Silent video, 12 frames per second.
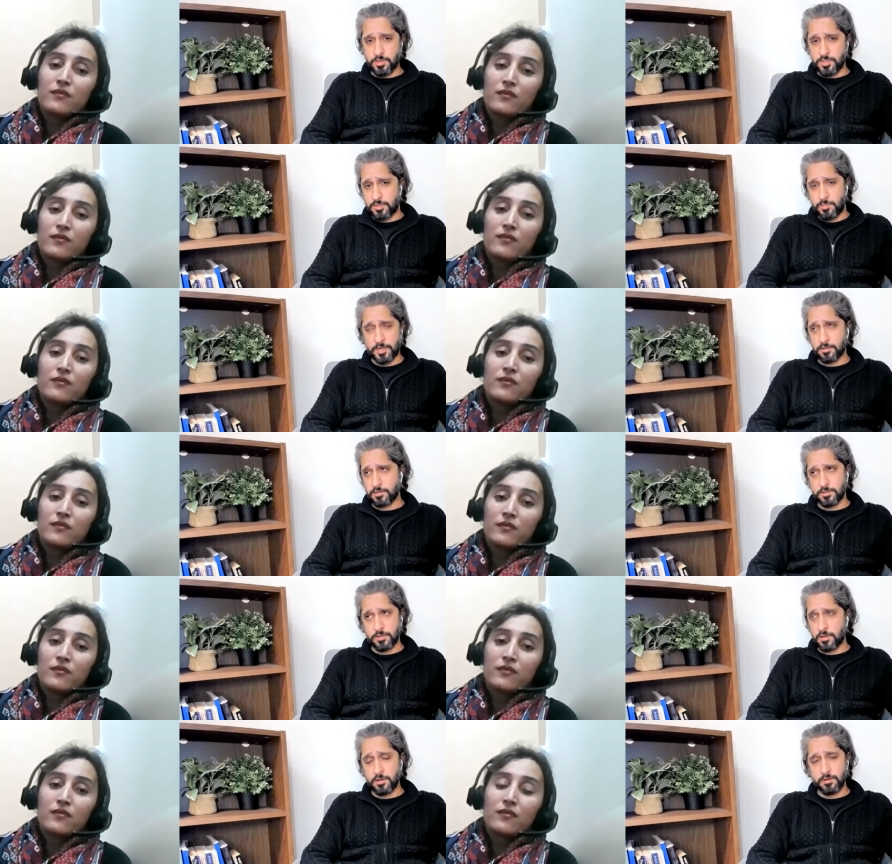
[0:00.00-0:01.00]
Speaker 1: about these mm. matters,
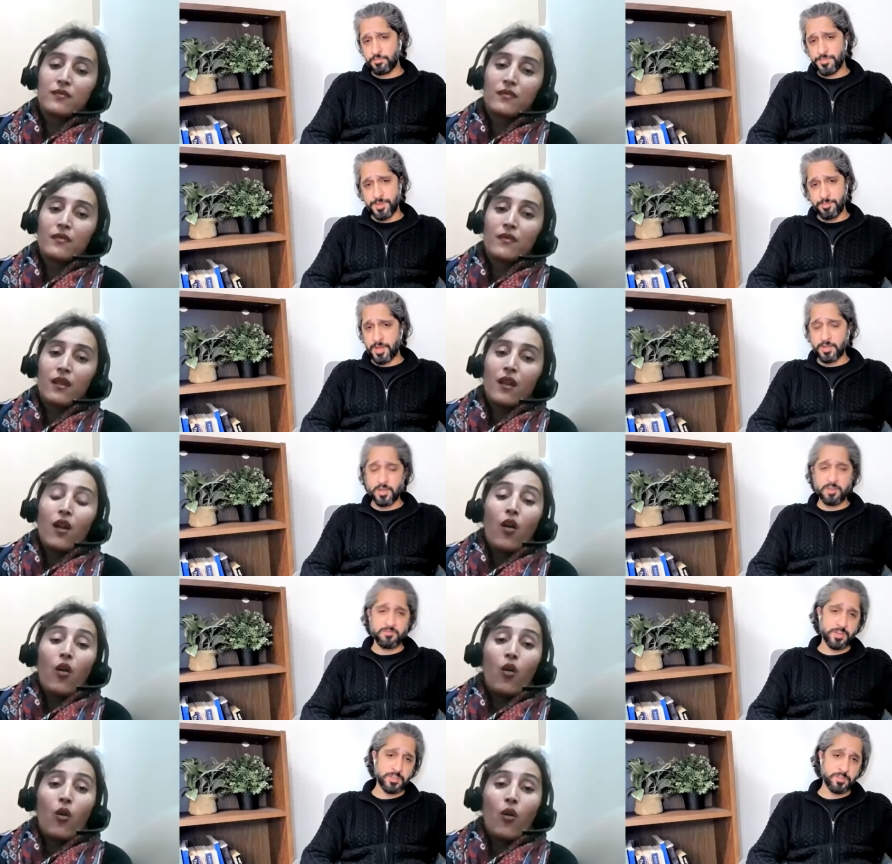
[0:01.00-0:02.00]
mm. and they might
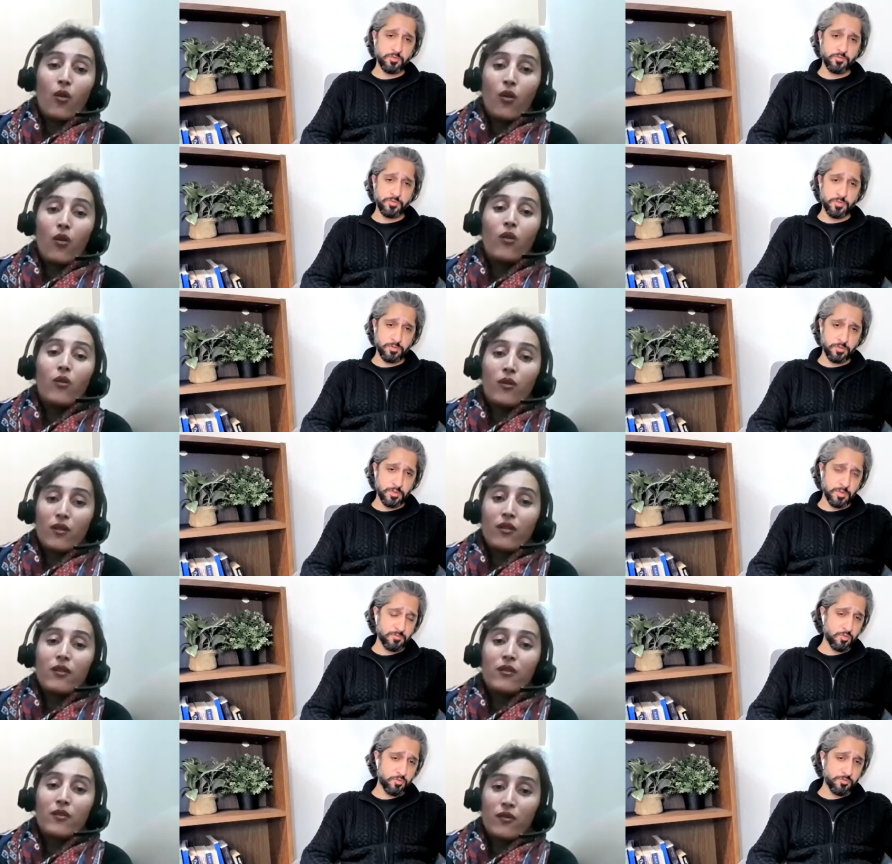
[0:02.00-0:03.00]
have friends whom
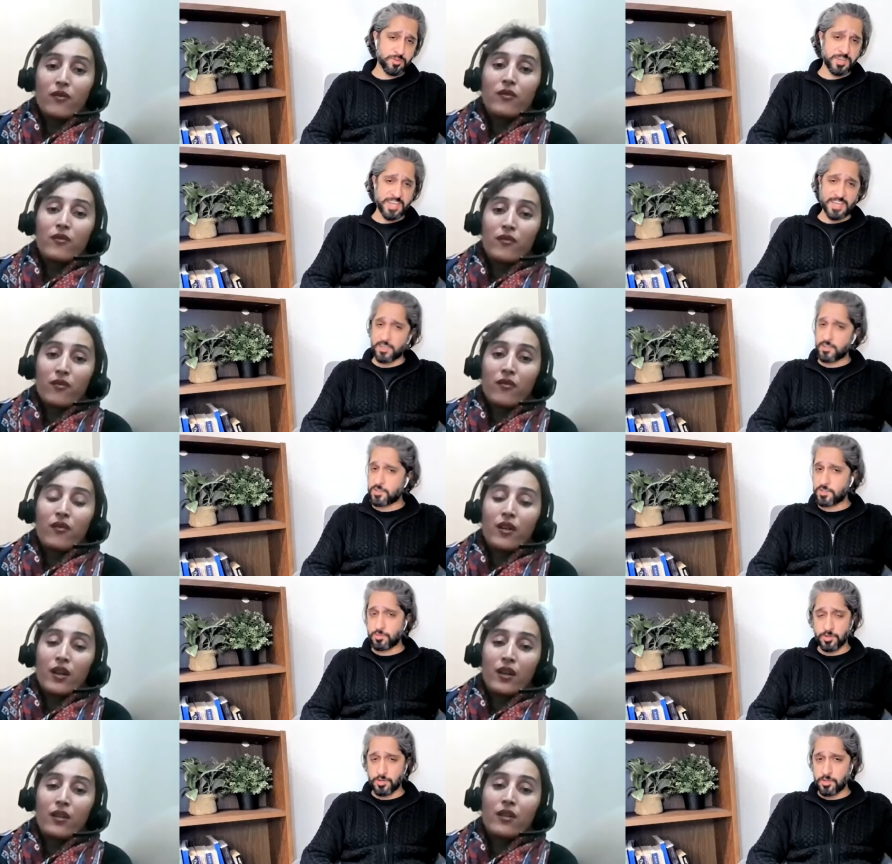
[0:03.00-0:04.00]
they've known for decades,
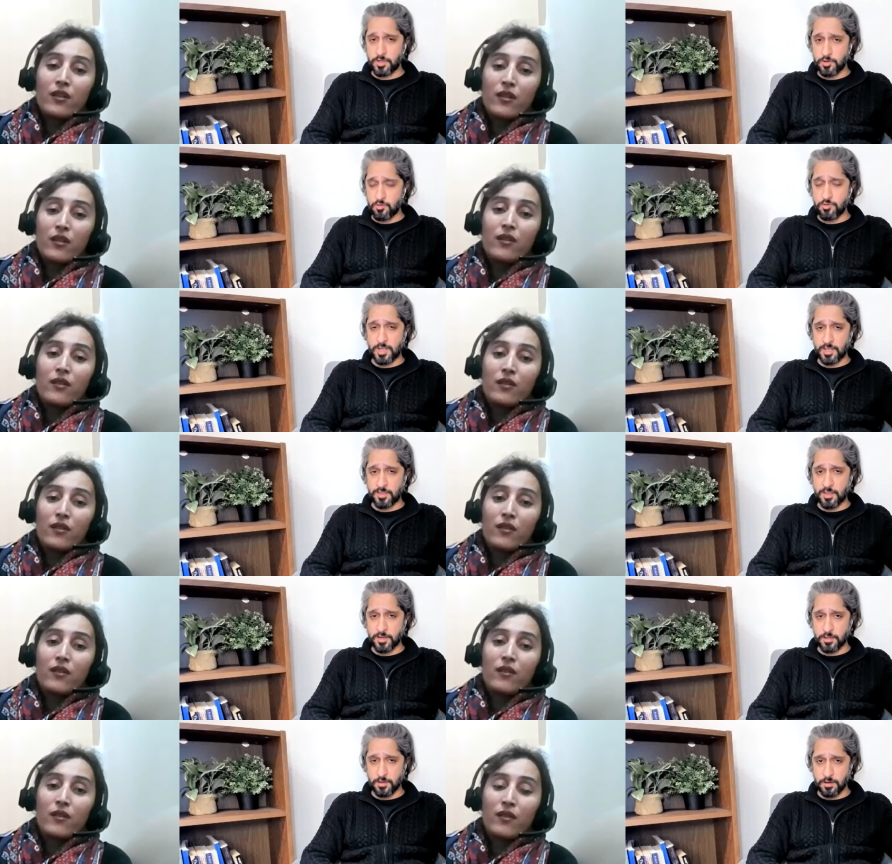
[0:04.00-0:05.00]
right. but they don't take
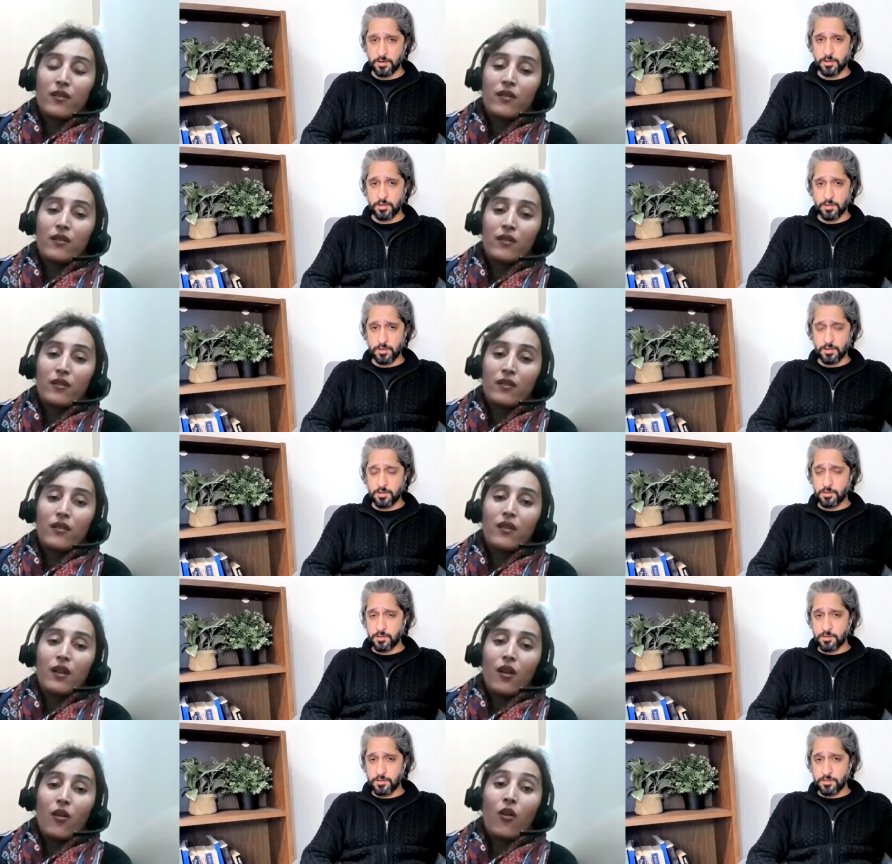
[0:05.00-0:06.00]
that there
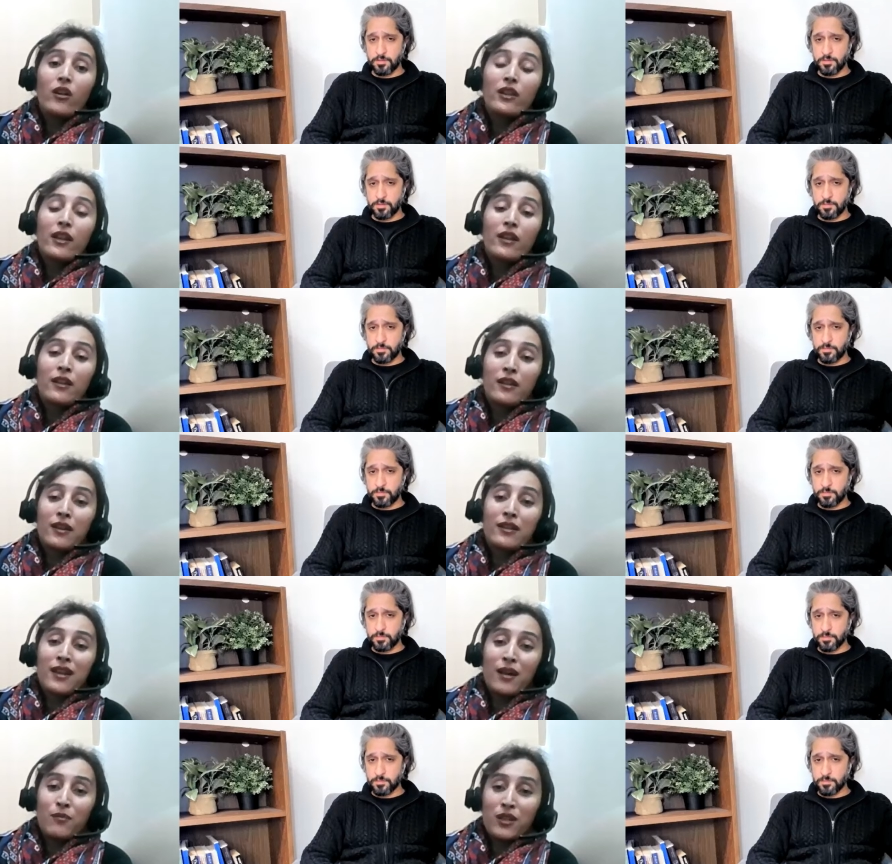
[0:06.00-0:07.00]
Speaker 2: or they it
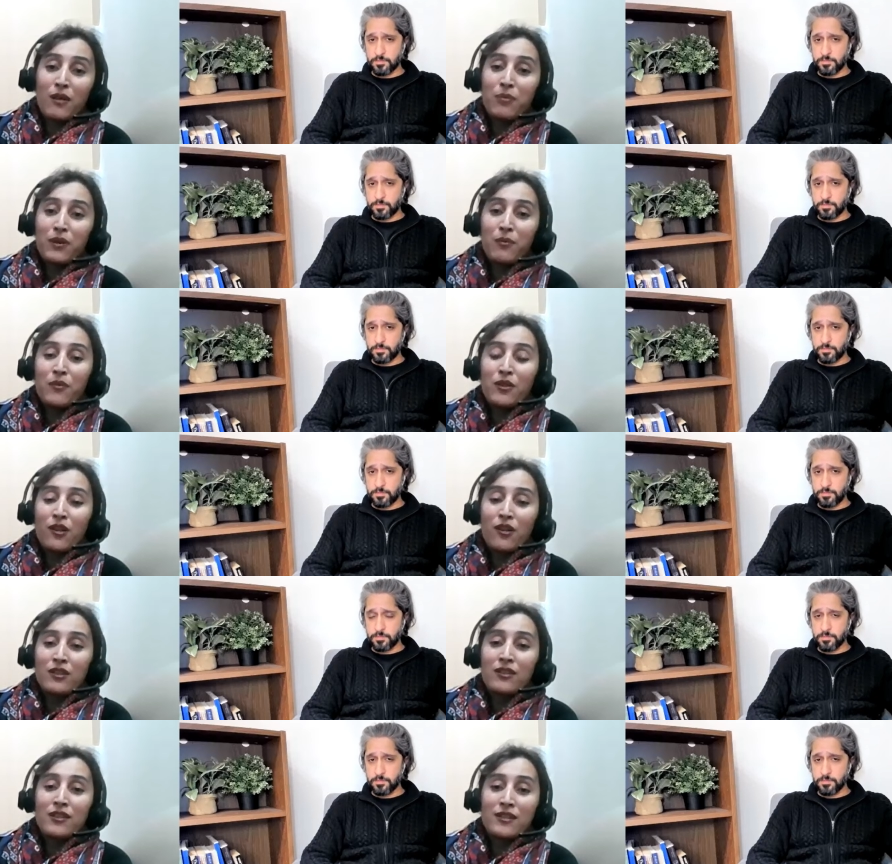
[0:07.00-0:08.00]
comes up in
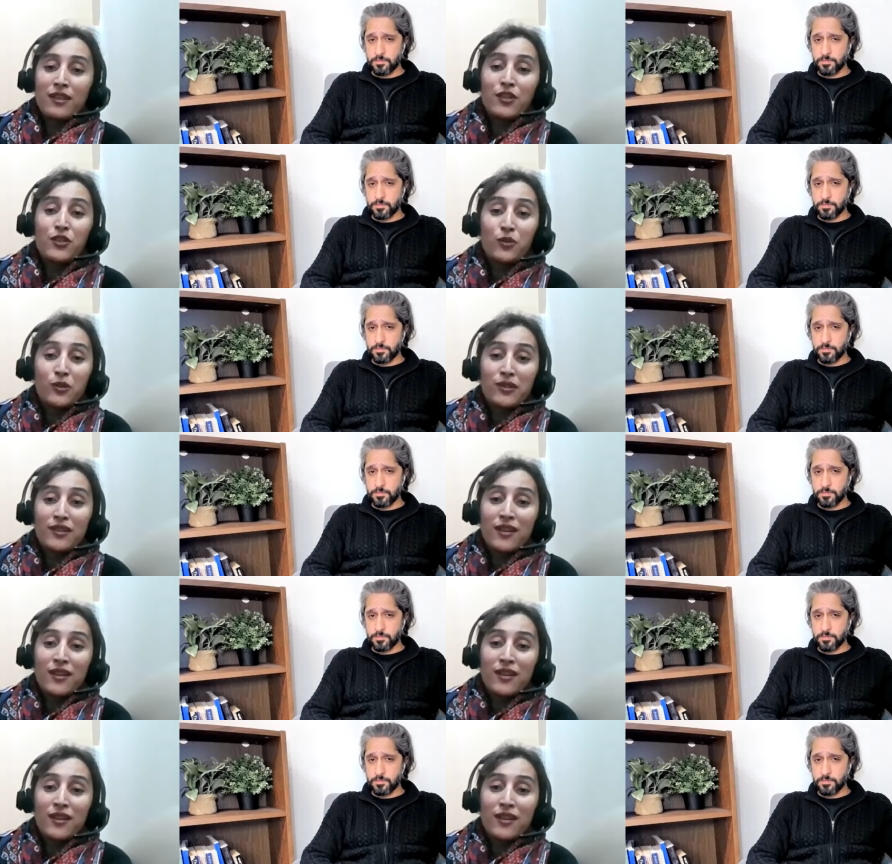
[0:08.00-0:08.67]
misogynistic jokes